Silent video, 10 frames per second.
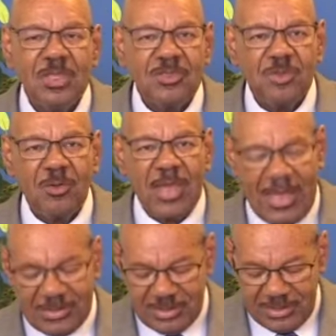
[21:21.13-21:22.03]
So
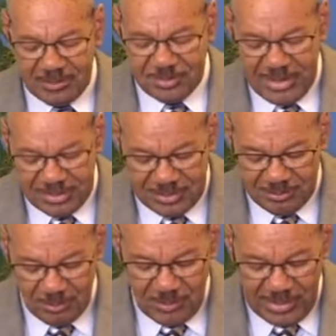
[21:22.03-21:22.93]
God let him take
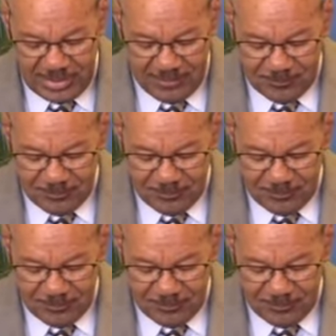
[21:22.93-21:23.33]
them away.